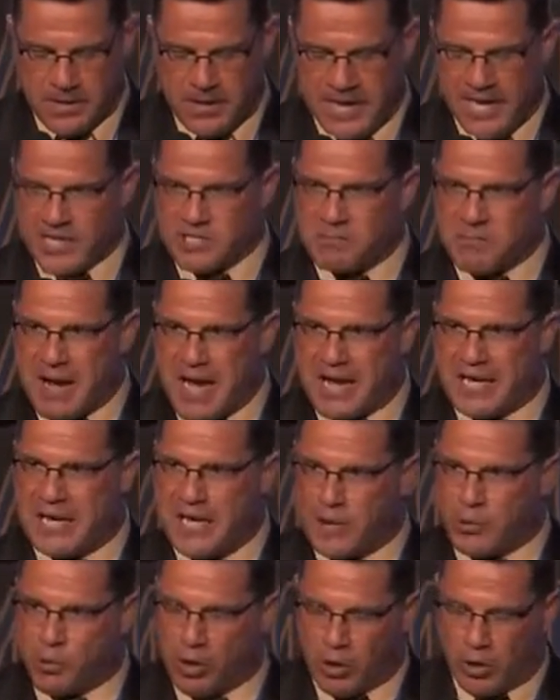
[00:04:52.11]
He is my
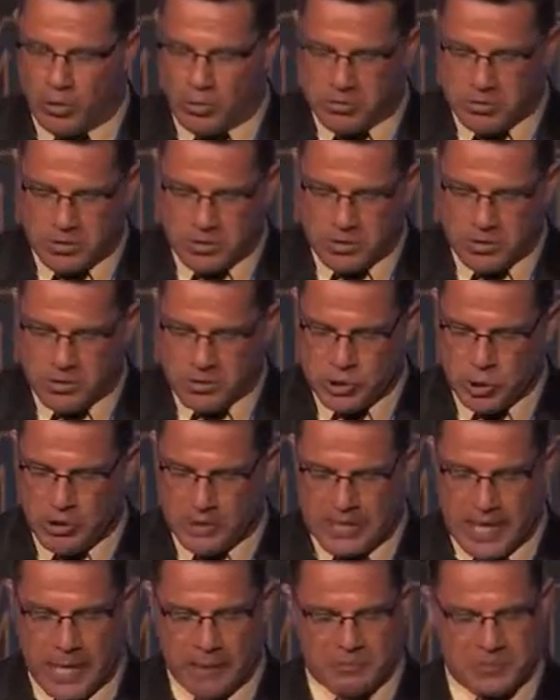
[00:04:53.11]
hero to
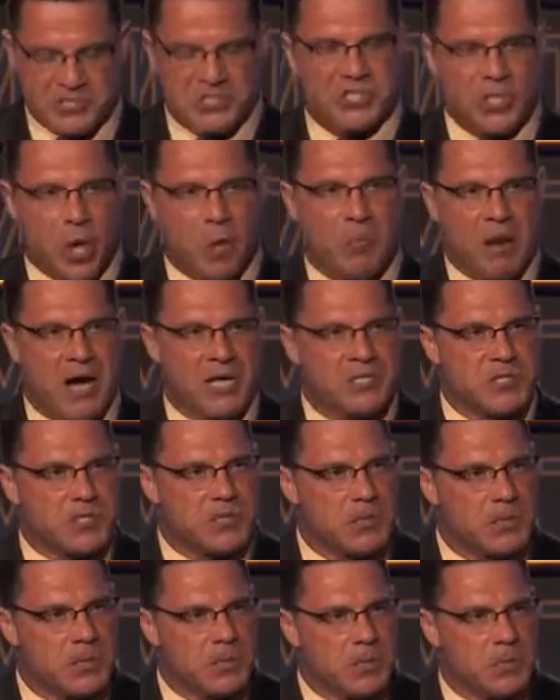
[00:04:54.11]
accomplish so
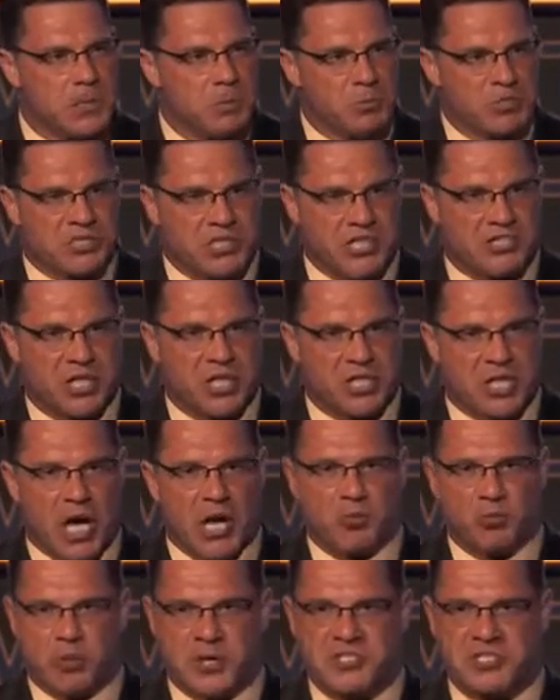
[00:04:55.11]
much with such a
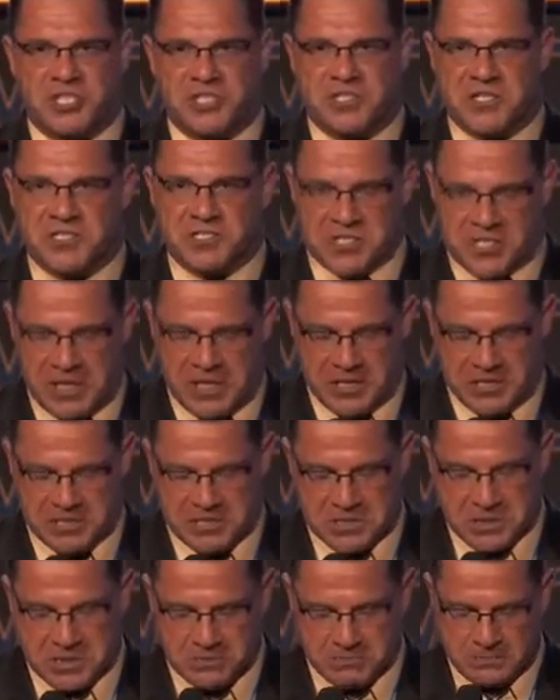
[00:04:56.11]
gut-wrenching
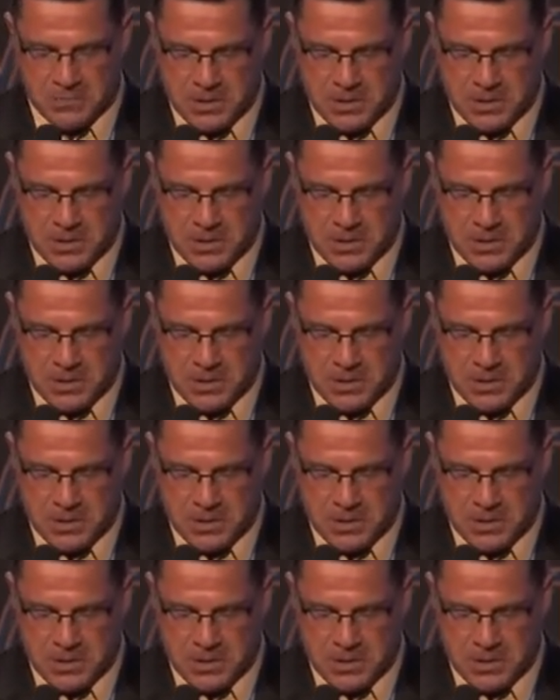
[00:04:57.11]
disease.